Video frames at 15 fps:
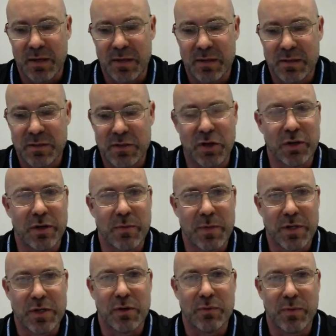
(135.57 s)
certainly
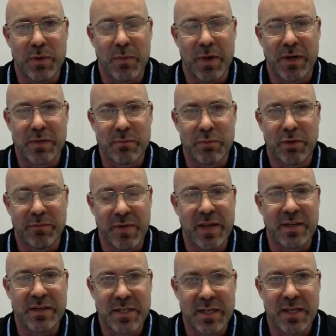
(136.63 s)
we want to
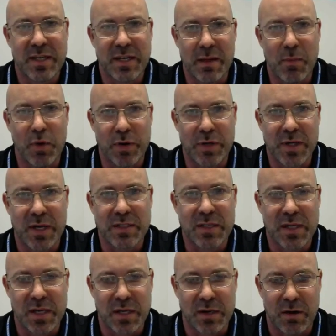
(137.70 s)
prevent any more deaths
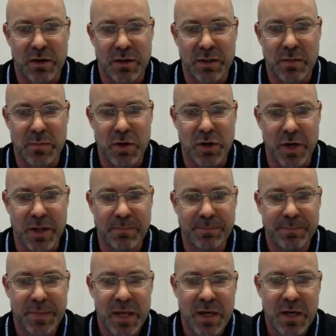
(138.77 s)
in our community.
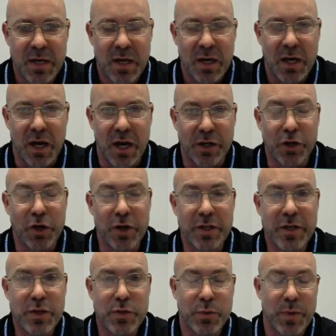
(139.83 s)

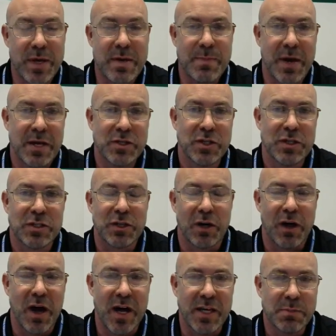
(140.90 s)
Currently, 3 patients are
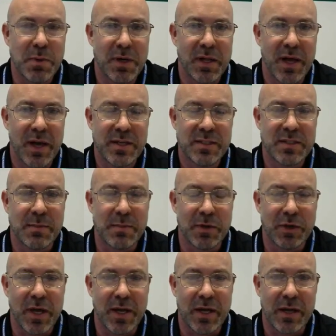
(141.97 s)
hospitalized. Seminole
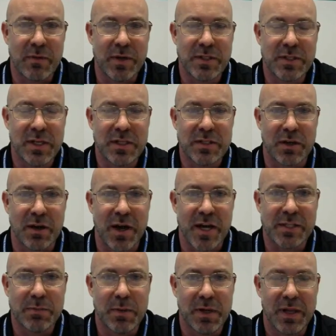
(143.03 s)
County residents are
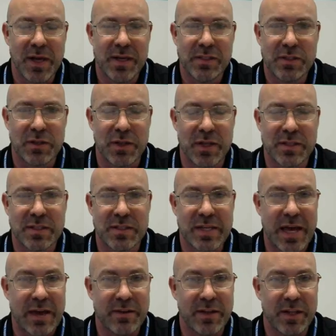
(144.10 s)
hospitalized, so that's
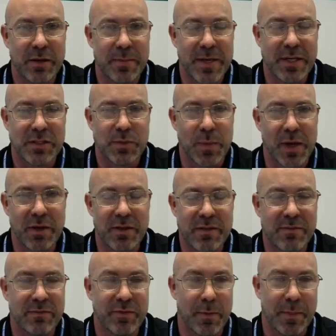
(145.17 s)
down a little bit as well,
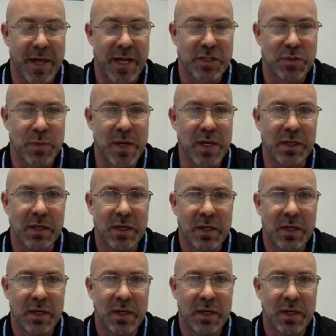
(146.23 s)
even from last week.